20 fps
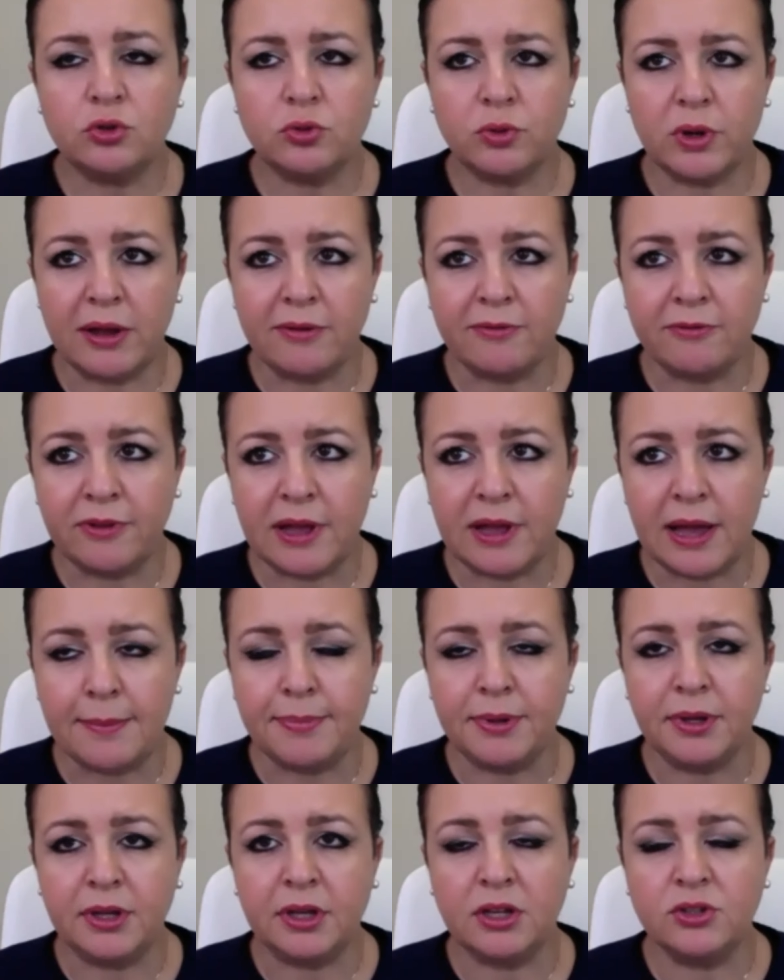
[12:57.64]
transplant,
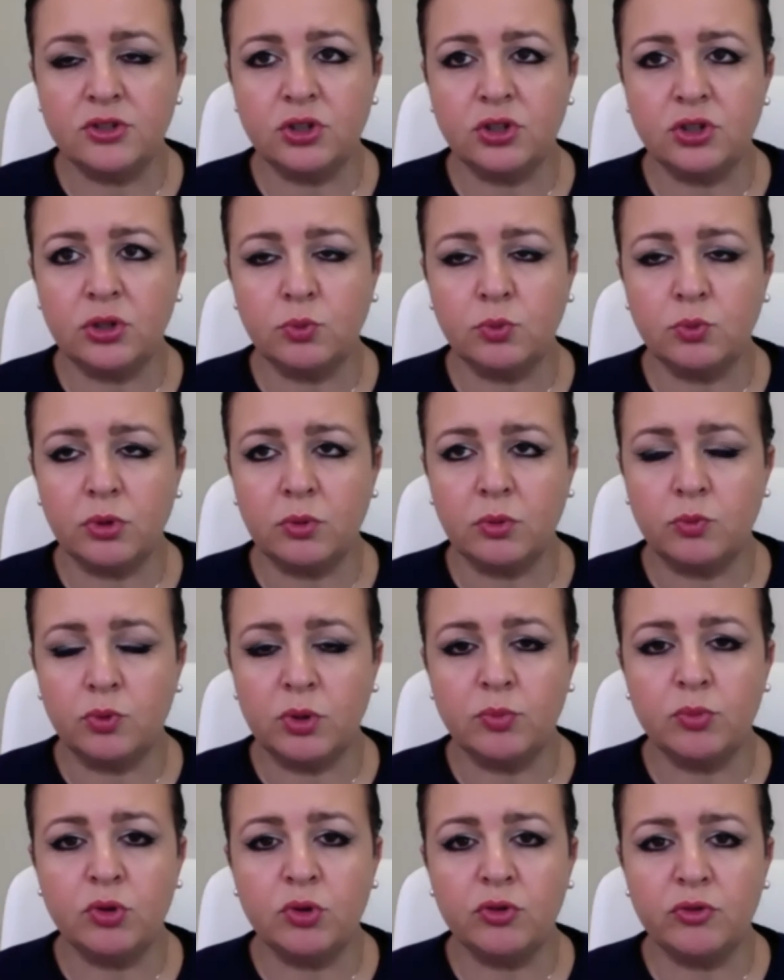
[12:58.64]
because you're
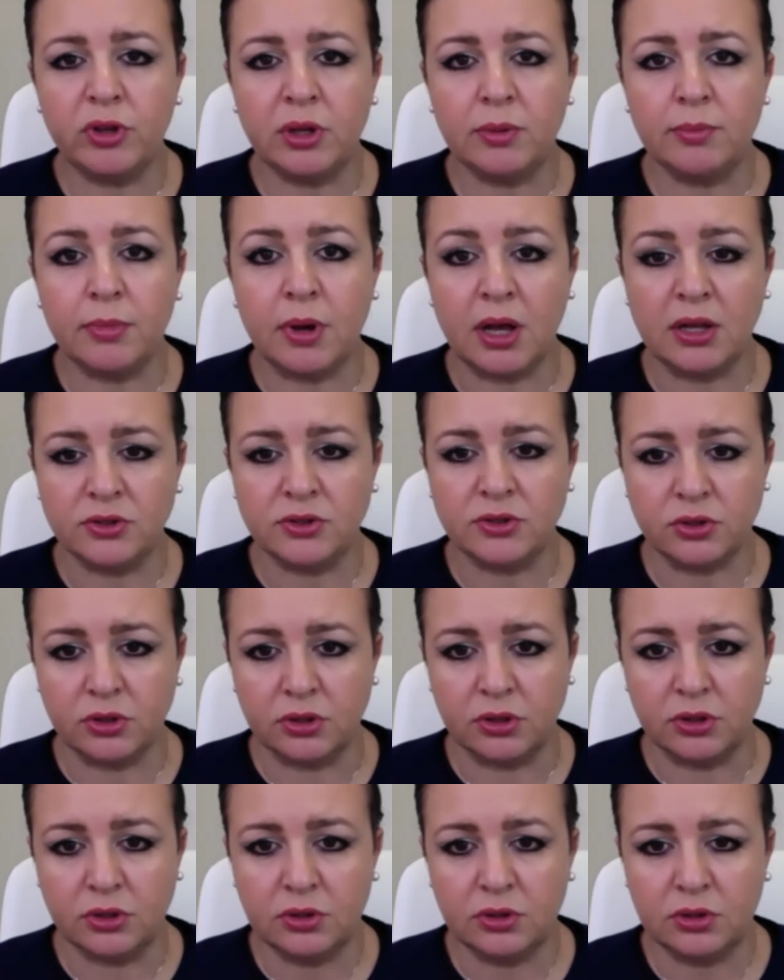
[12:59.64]
removing
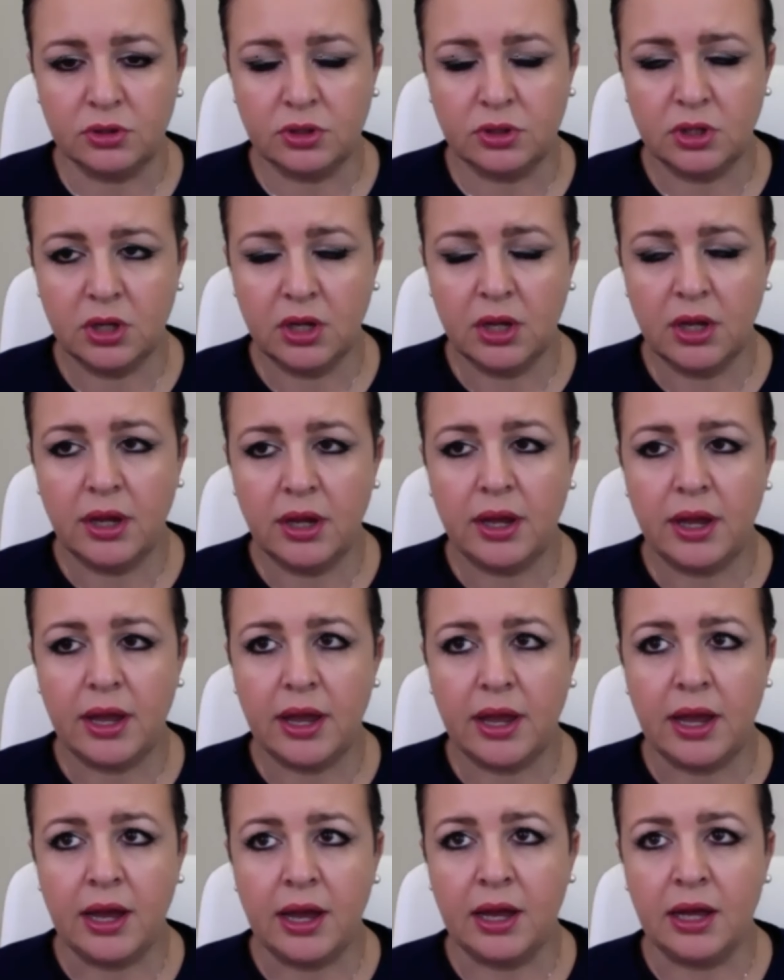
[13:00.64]
muscle,
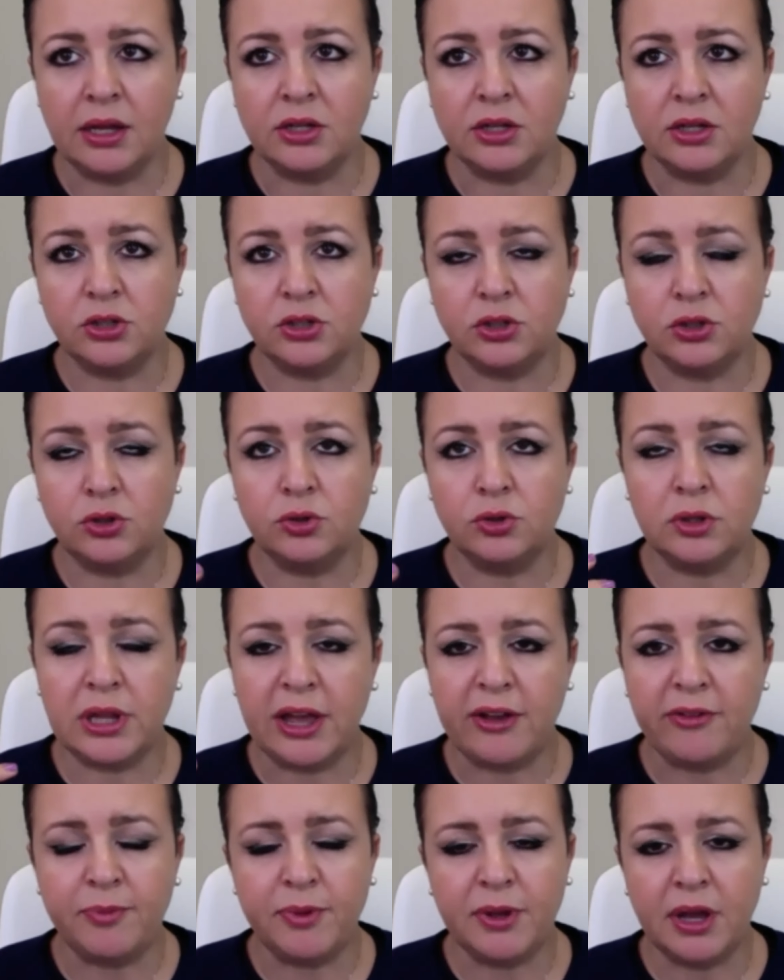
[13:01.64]
and you're
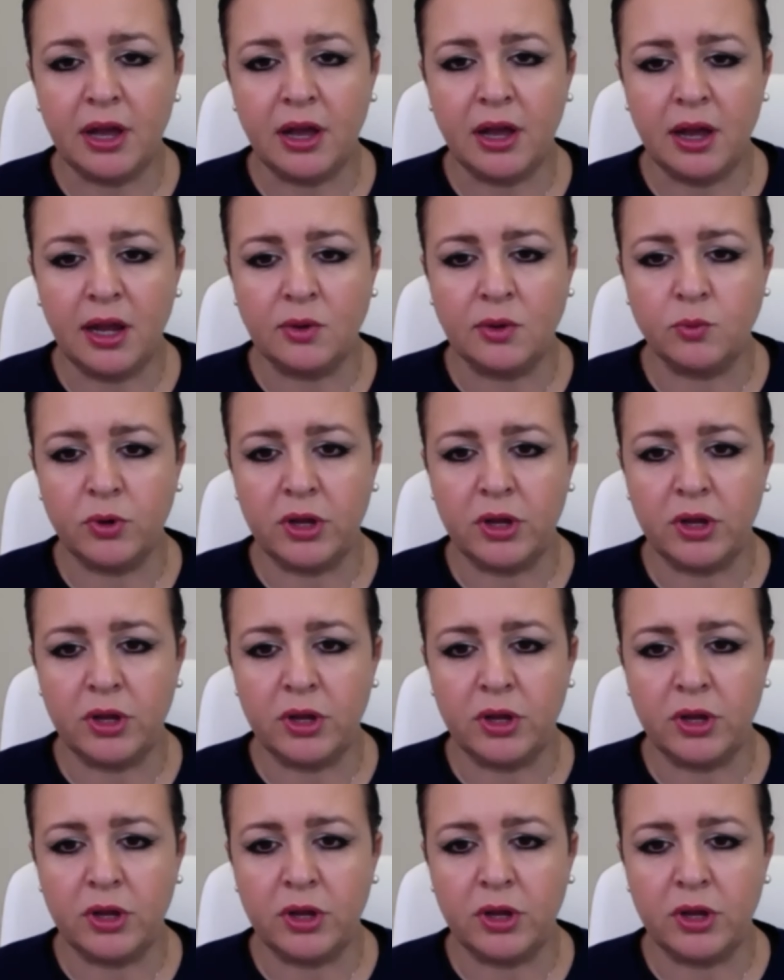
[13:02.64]
left behind